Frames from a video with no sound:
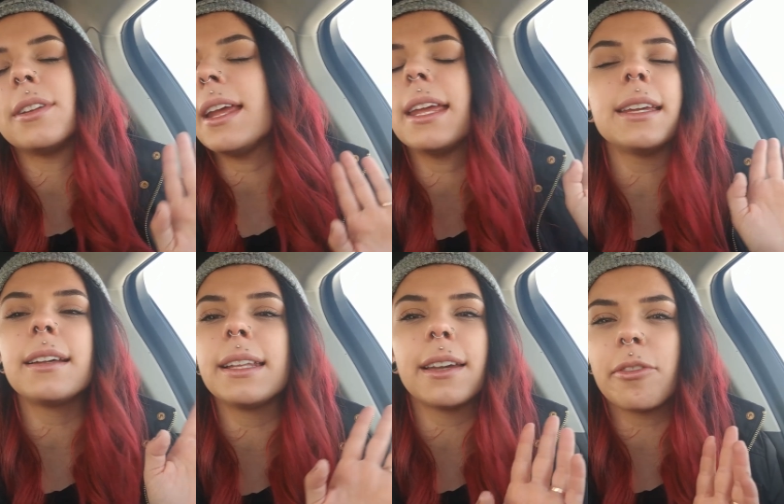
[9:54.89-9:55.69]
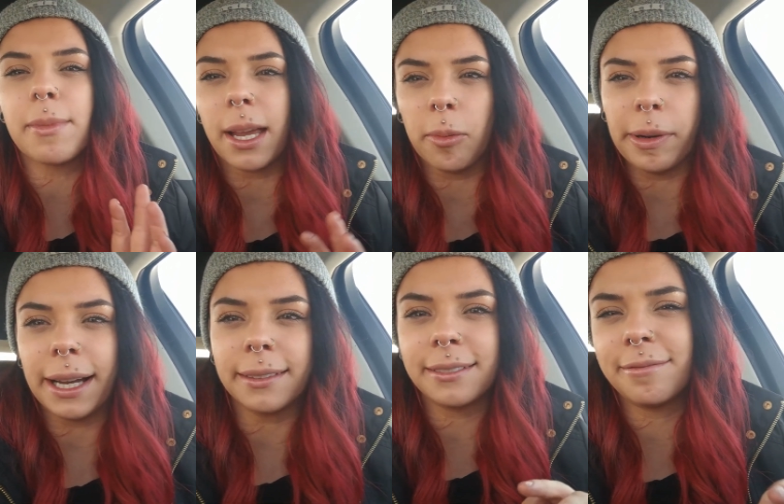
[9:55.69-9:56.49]
inkling of makeup
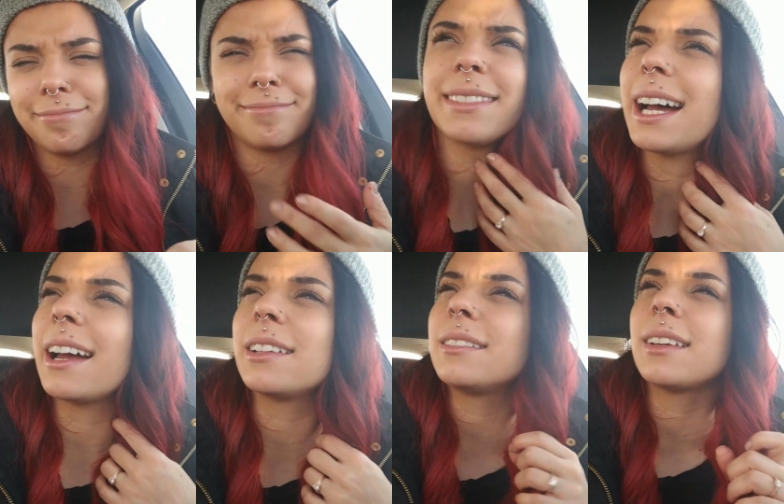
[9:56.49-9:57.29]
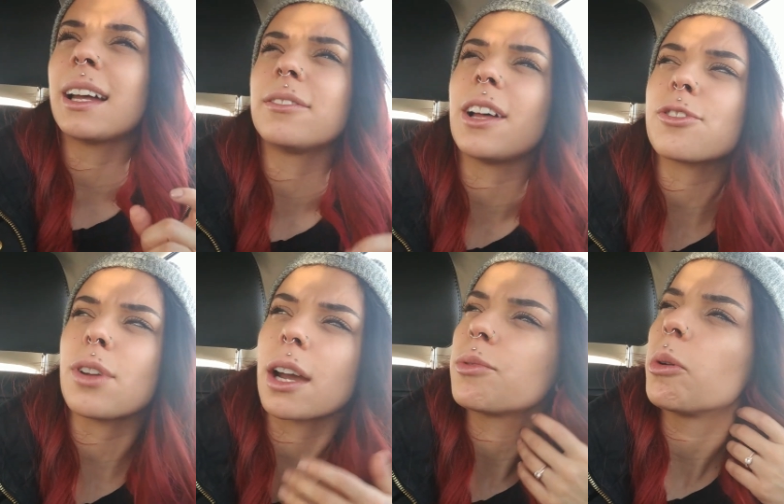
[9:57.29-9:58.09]
on. I kind of lost
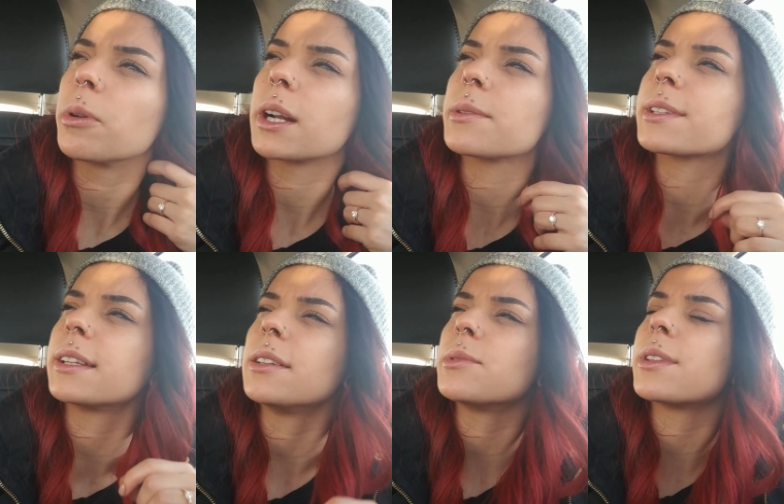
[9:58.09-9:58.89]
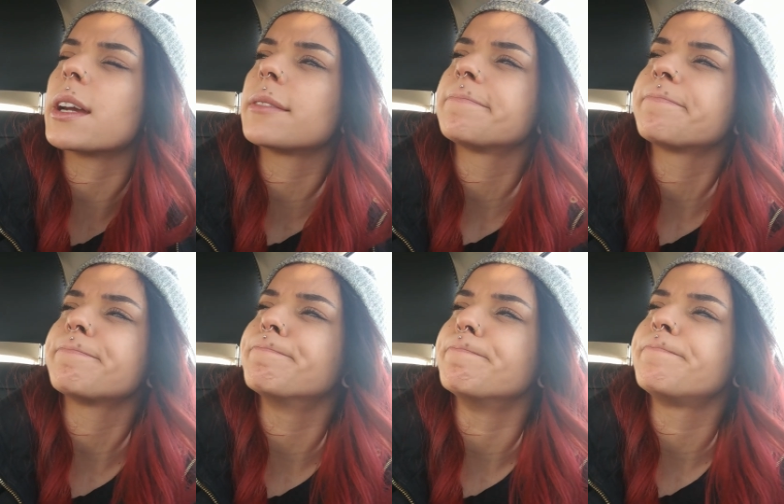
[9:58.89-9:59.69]
track of what word I was going to use there.
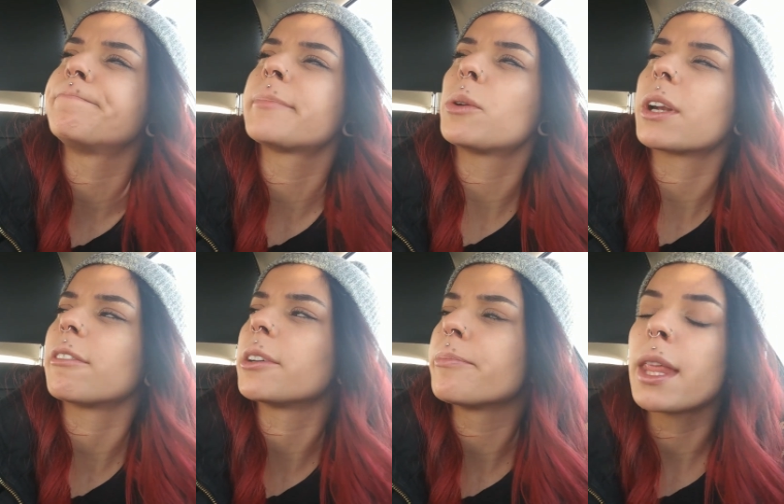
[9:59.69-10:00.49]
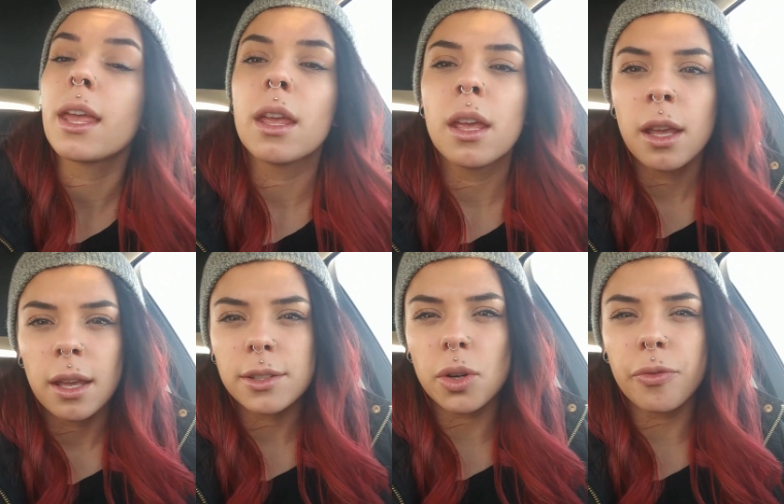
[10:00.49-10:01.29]
Whatever.
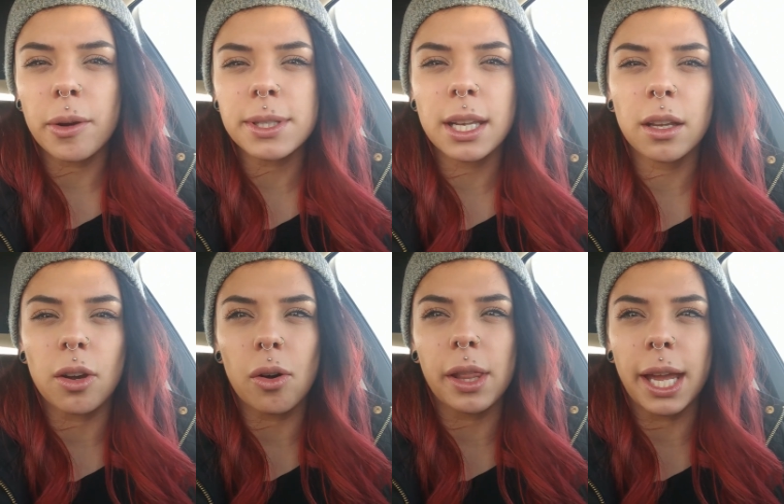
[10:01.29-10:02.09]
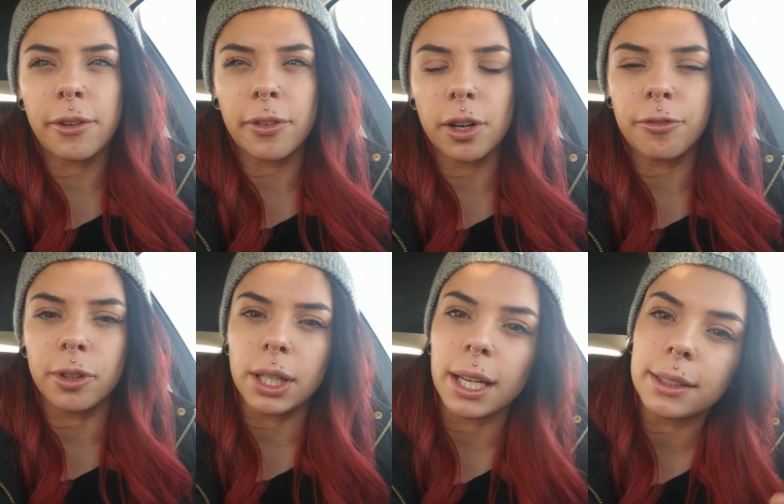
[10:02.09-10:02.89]
So if I was going to go like for a
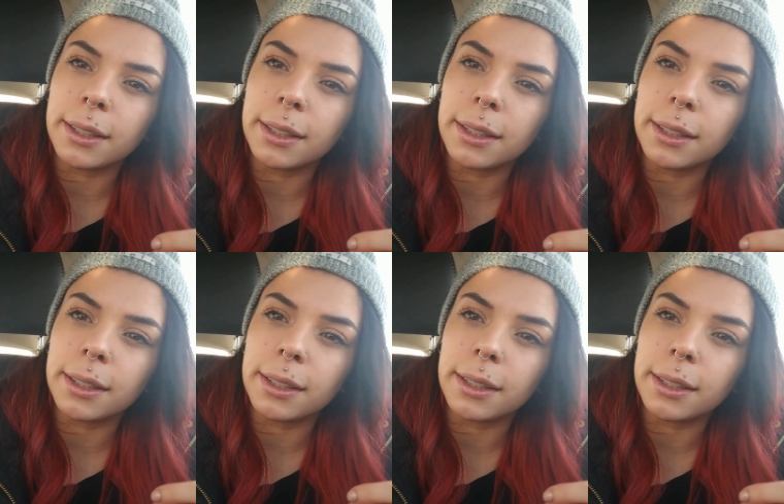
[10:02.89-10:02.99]
full-on